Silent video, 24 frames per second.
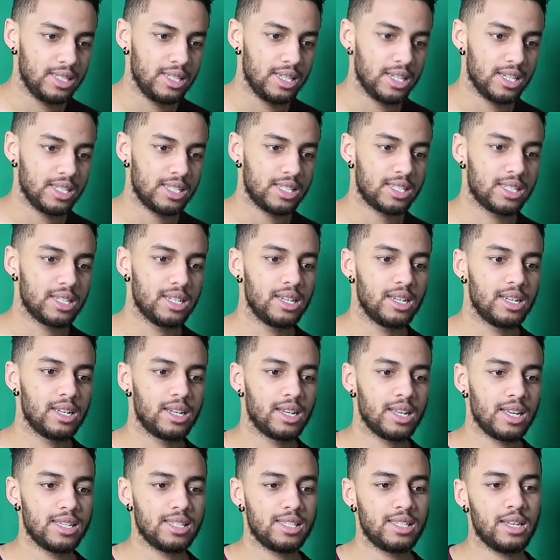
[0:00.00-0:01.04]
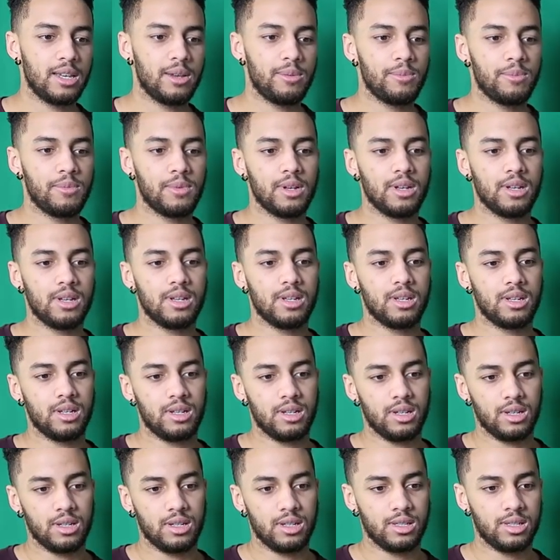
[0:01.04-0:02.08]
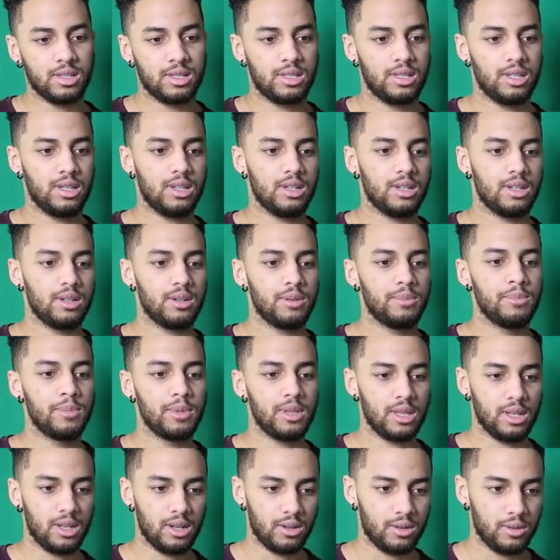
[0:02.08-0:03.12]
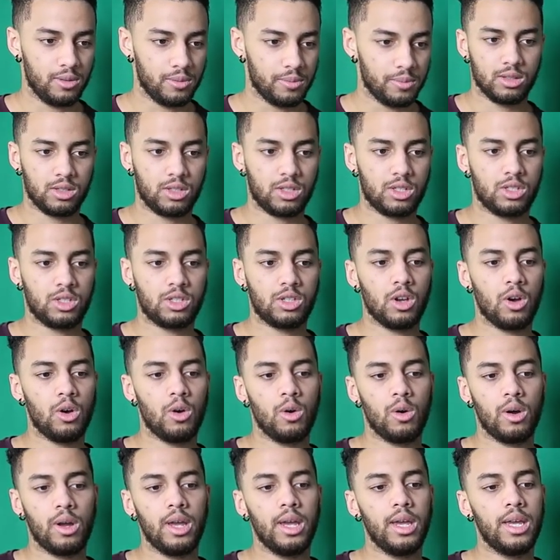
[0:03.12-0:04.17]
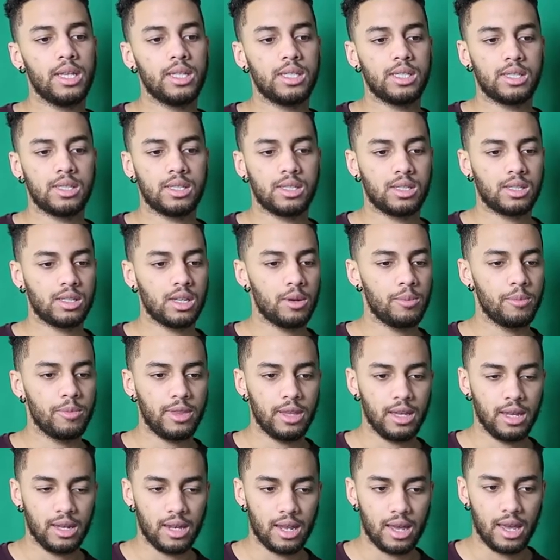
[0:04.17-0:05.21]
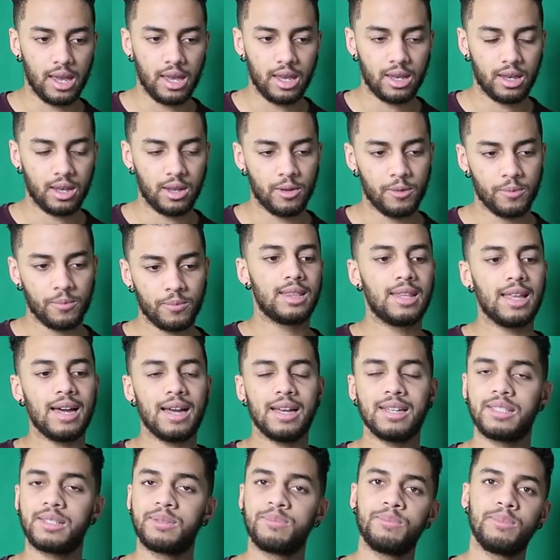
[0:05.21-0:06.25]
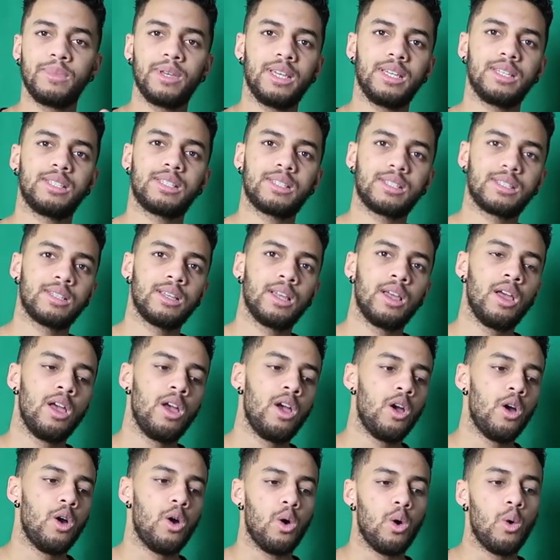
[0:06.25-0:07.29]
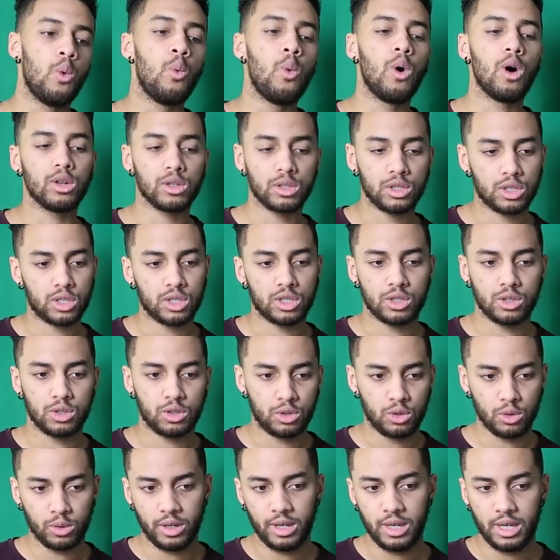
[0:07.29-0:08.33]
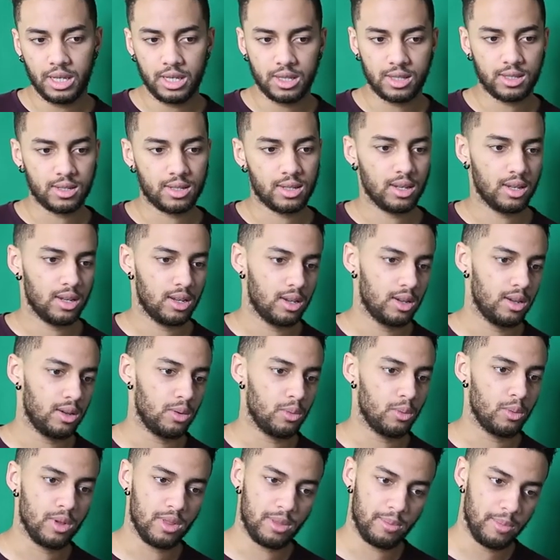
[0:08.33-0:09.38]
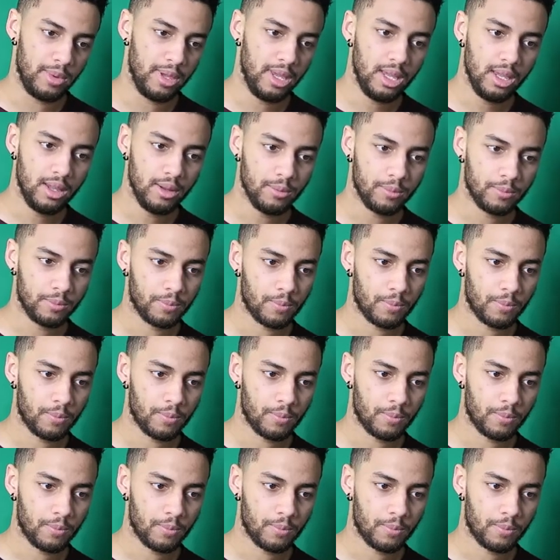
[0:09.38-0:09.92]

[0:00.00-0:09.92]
zjeść razem z mną? So it's something like, does miss want to eat with me?